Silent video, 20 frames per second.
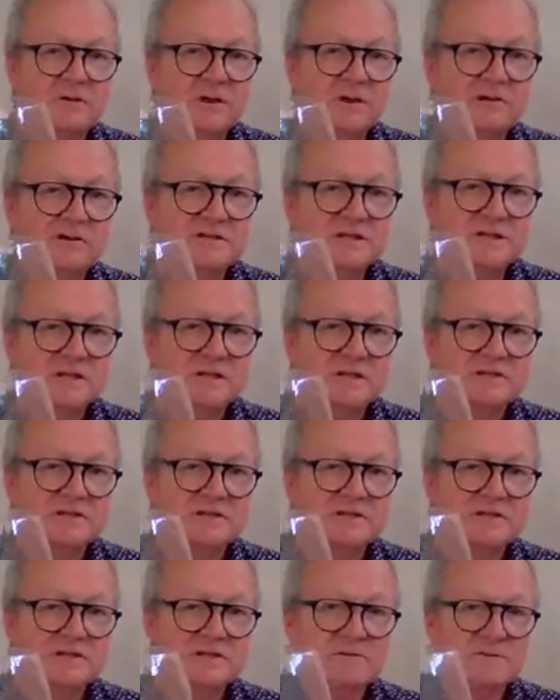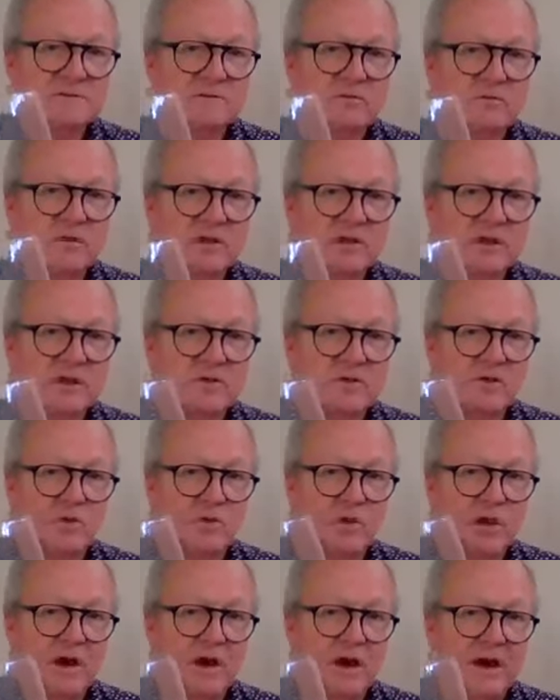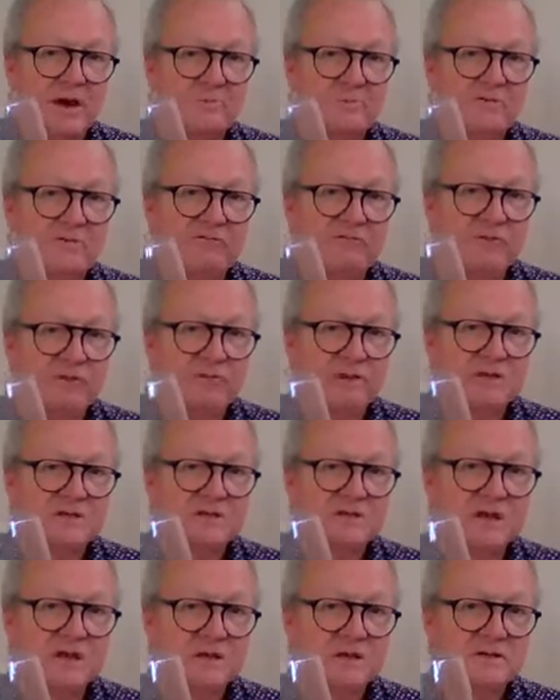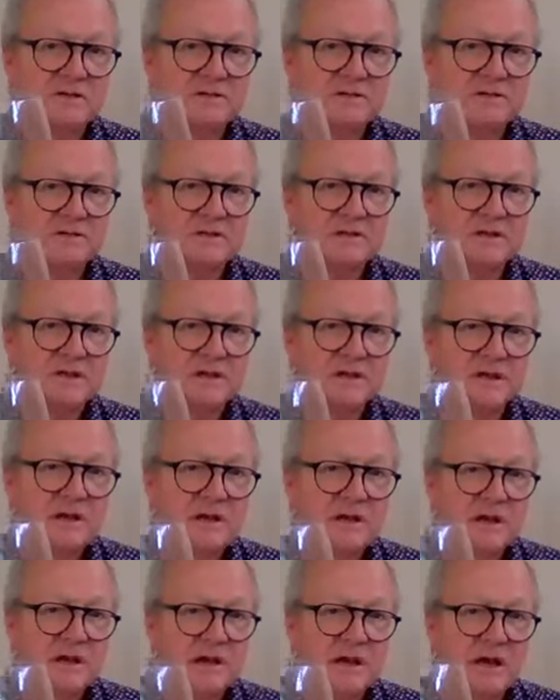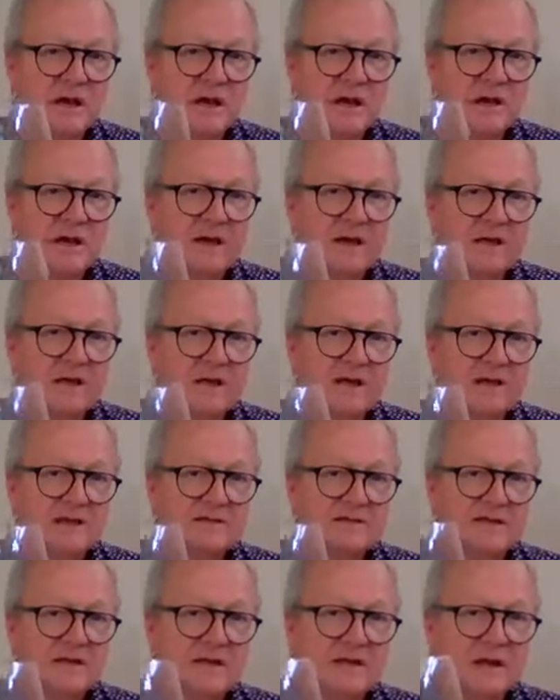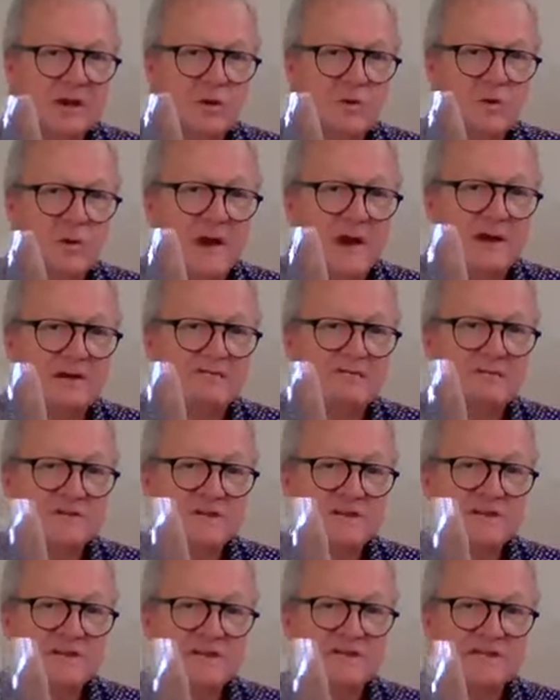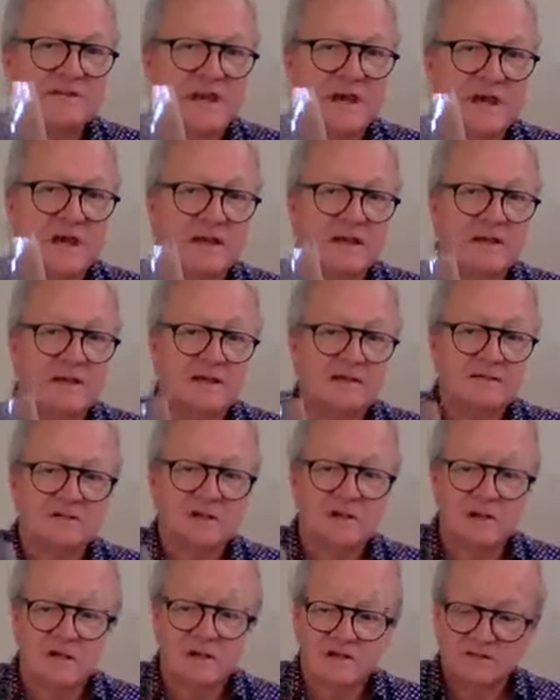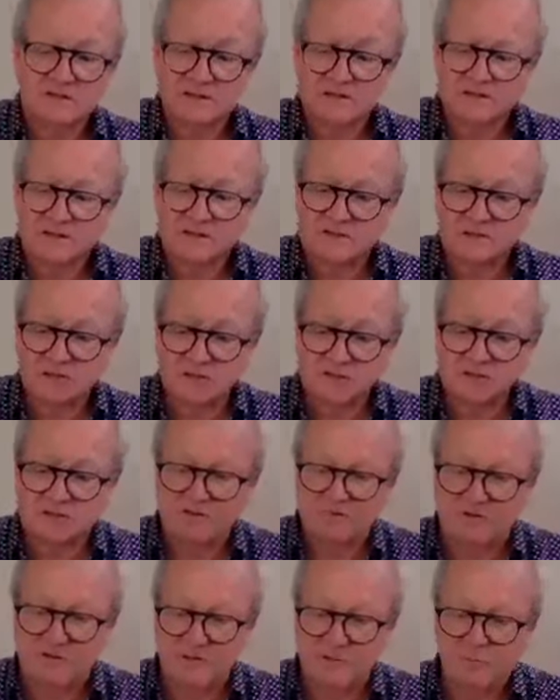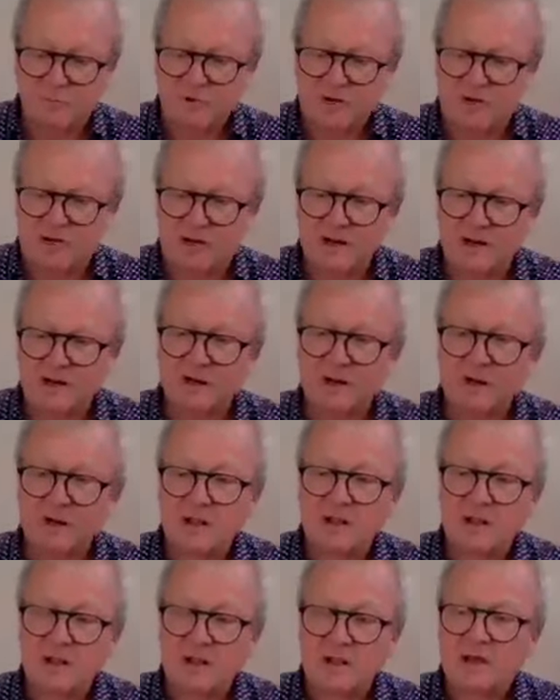you can see this is what they call a high performance glass. There's little waves inside this glass. It's also from Riedel.